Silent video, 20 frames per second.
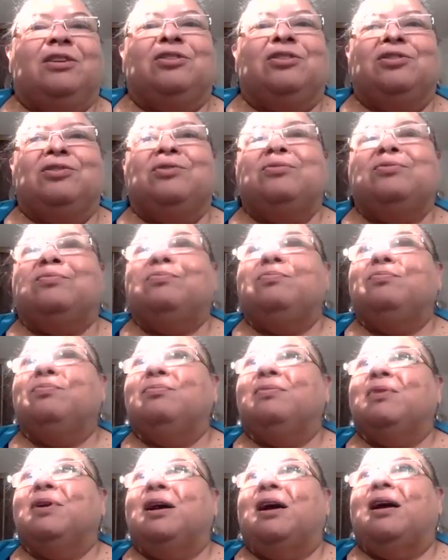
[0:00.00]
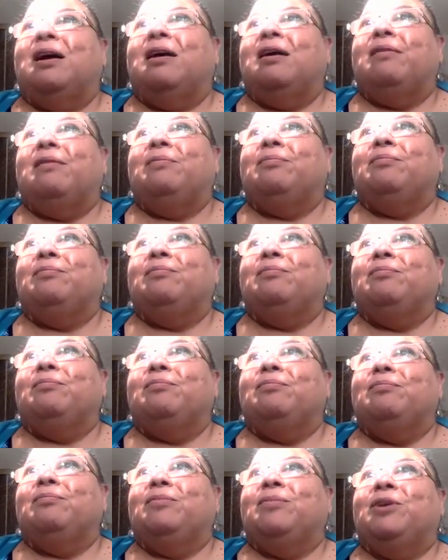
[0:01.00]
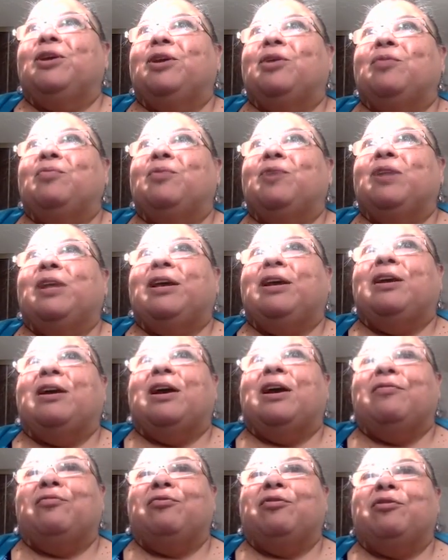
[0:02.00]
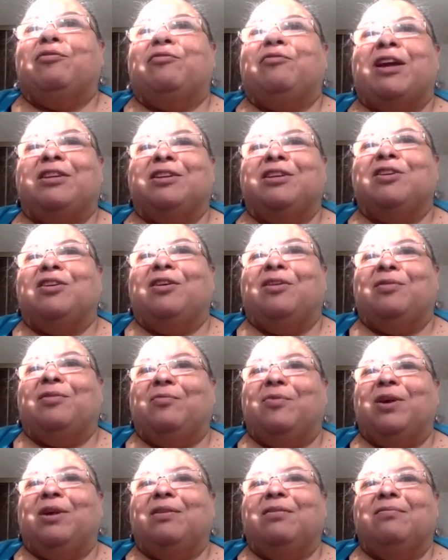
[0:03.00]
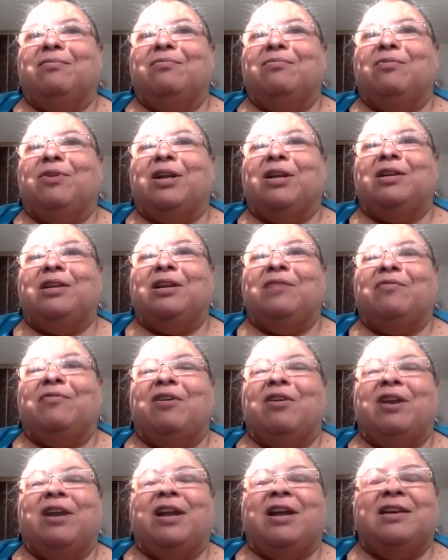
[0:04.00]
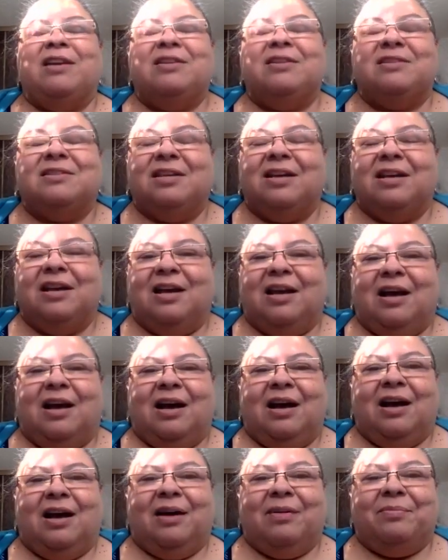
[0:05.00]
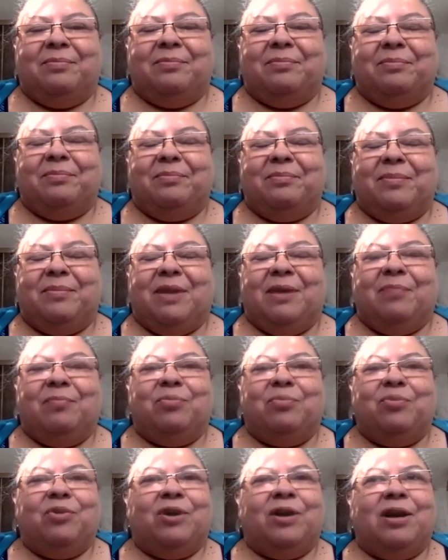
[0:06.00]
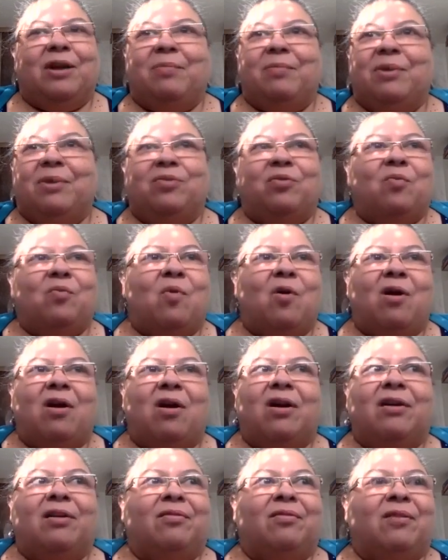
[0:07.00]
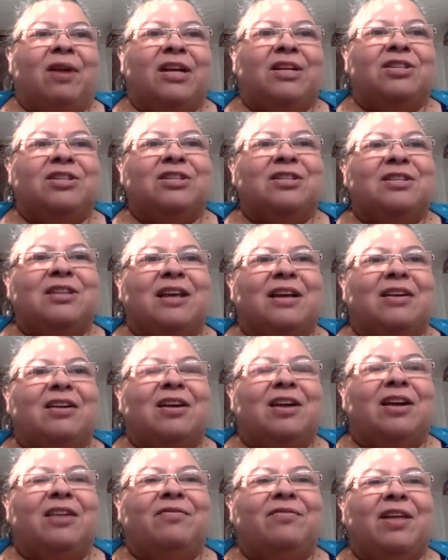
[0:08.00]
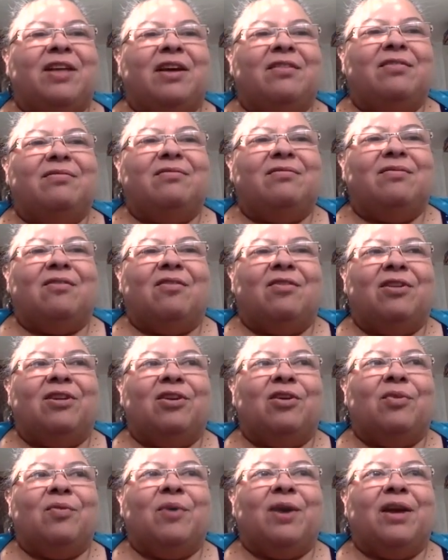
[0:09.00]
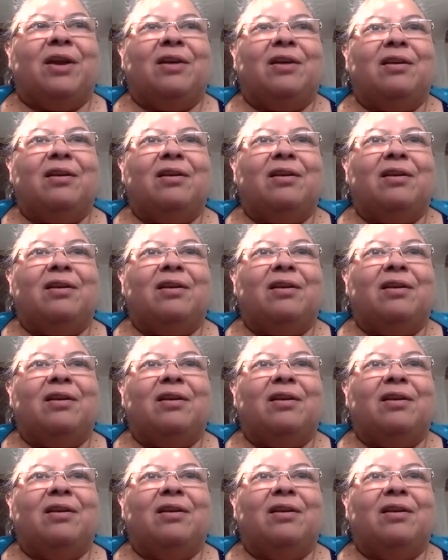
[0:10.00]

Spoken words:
do, really kind of reflecting on what Yvonne has input about the water, right? Just that kind of that ongoing